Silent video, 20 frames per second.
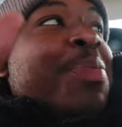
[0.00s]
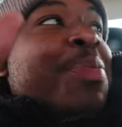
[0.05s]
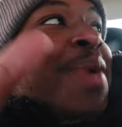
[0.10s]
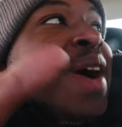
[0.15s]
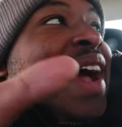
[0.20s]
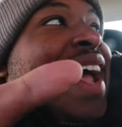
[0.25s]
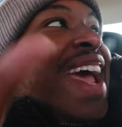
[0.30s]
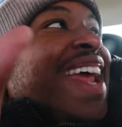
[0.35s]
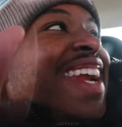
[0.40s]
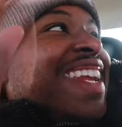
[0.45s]

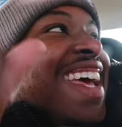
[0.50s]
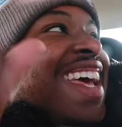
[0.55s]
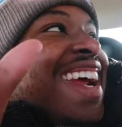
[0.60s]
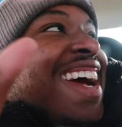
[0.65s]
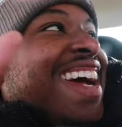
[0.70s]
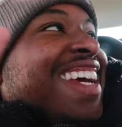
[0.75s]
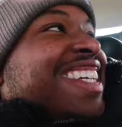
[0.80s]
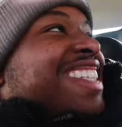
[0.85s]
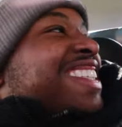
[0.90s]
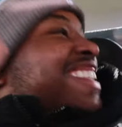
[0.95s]
My hand that
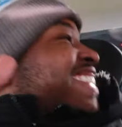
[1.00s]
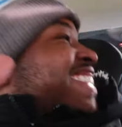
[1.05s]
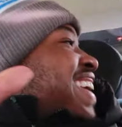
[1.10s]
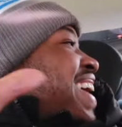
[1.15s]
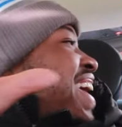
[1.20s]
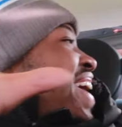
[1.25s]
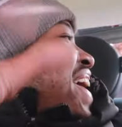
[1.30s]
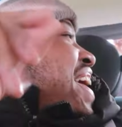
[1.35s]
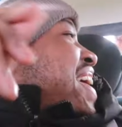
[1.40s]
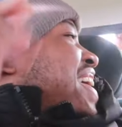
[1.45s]
ice.
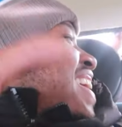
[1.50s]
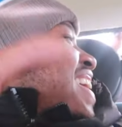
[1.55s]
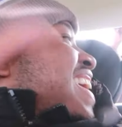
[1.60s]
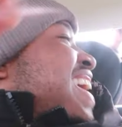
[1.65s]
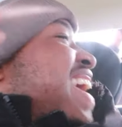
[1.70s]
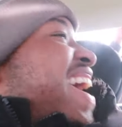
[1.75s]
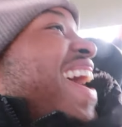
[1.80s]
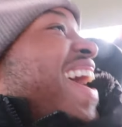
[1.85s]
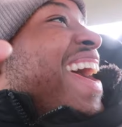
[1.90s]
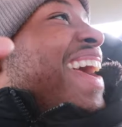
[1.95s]

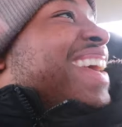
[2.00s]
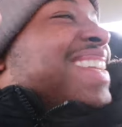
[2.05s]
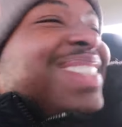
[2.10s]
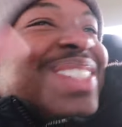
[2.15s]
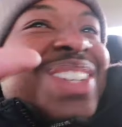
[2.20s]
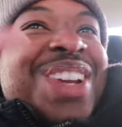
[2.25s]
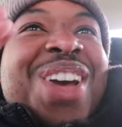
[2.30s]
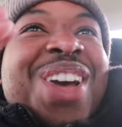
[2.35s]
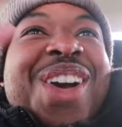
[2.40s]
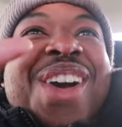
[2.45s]
I had
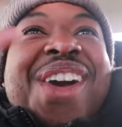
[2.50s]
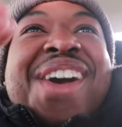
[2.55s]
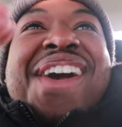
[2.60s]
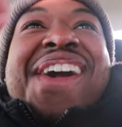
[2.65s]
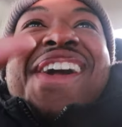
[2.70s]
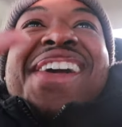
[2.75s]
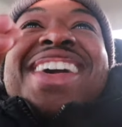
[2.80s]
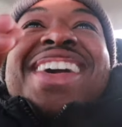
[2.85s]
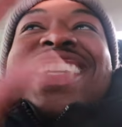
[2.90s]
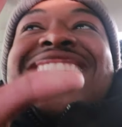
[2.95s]
to
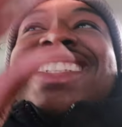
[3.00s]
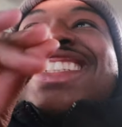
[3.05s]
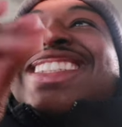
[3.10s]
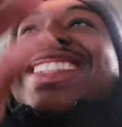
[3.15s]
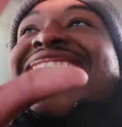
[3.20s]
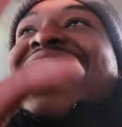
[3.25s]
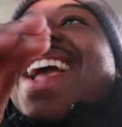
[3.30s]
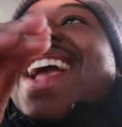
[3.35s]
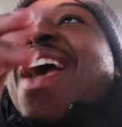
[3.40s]
go.